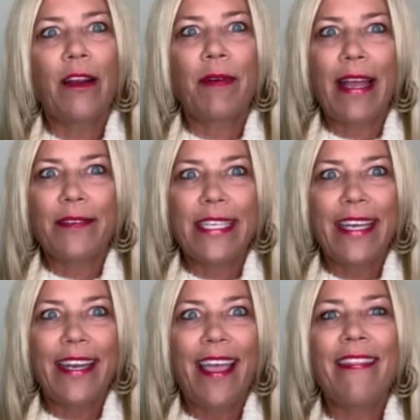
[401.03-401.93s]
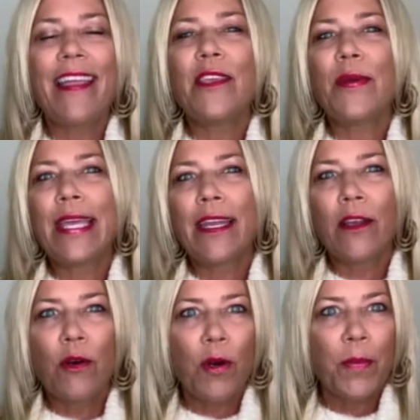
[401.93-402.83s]
around it, and then you can
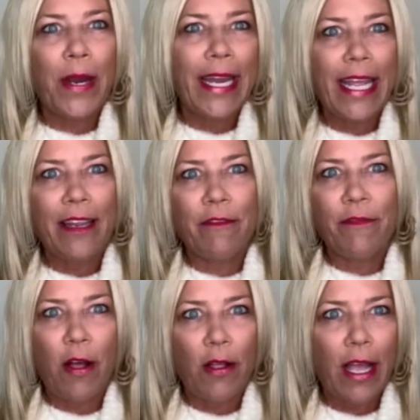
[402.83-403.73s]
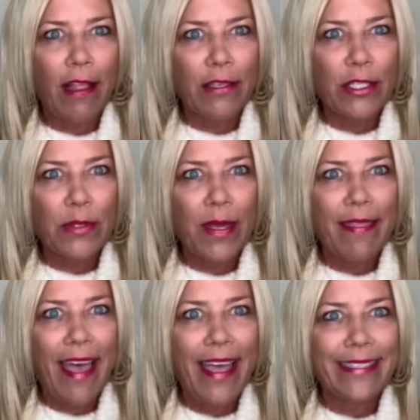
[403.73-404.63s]
incorporate in fall colors with
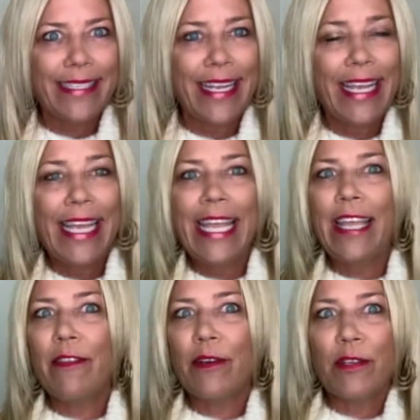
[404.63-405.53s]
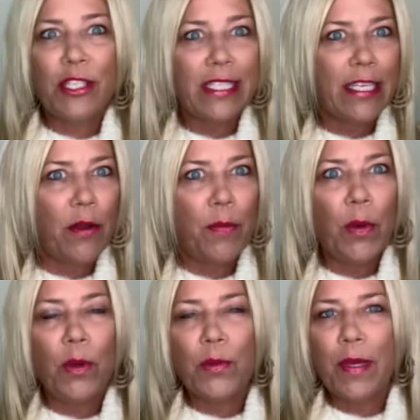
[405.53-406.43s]
that, either just go
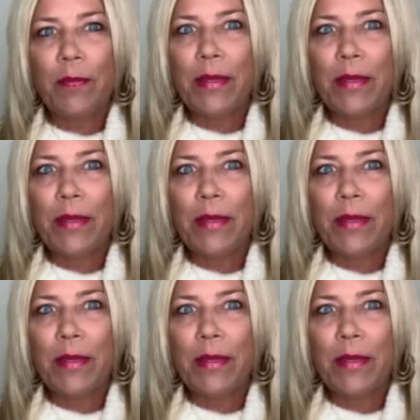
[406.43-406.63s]
bold with